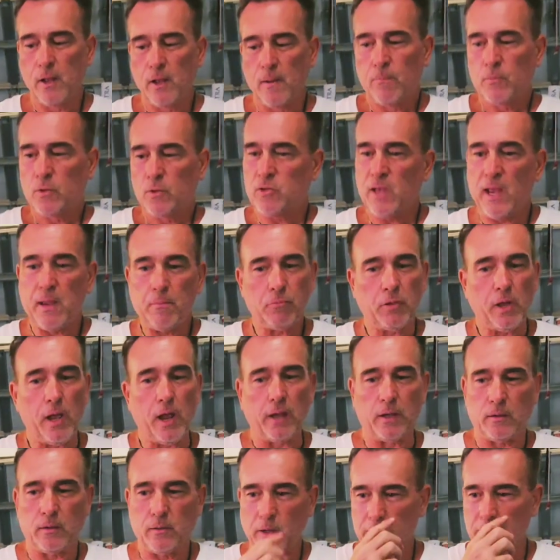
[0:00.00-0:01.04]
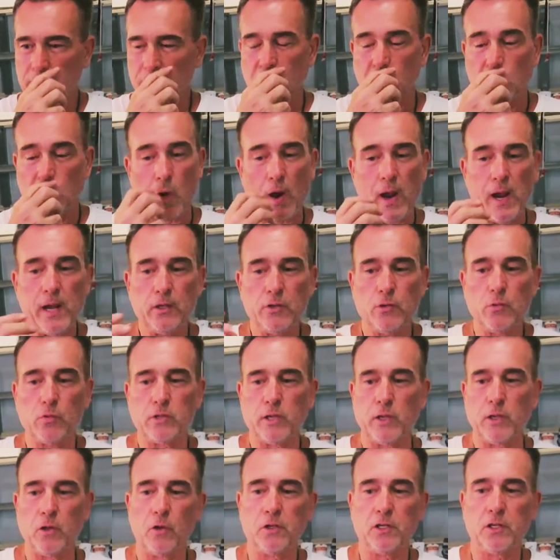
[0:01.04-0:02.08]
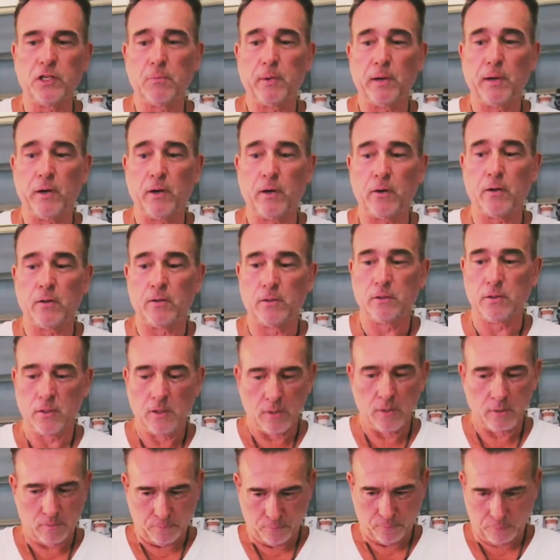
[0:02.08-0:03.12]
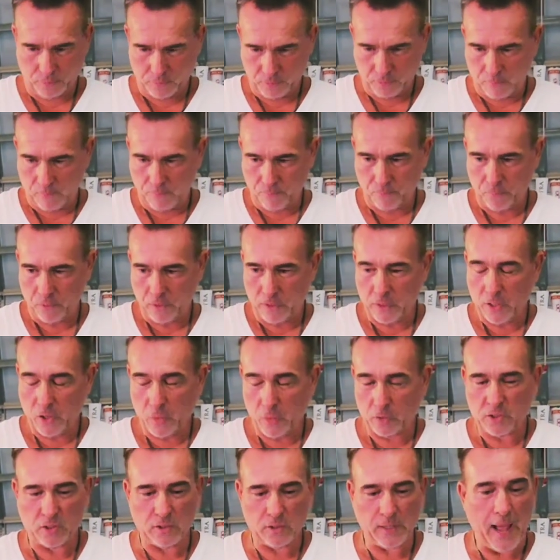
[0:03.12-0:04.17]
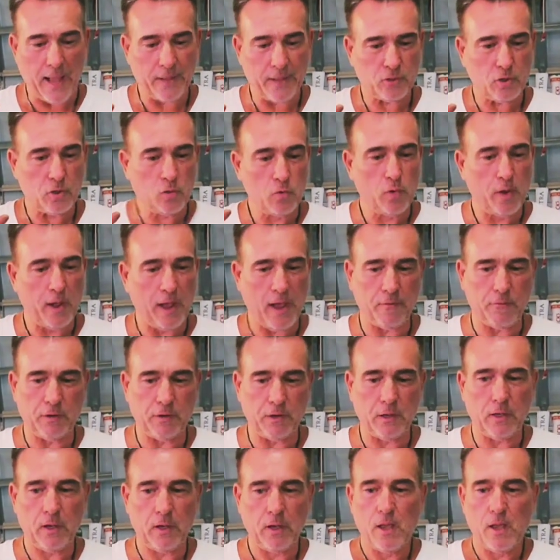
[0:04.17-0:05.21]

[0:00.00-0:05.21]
same thing. It's a great utility beer. You know, it's not too heavy,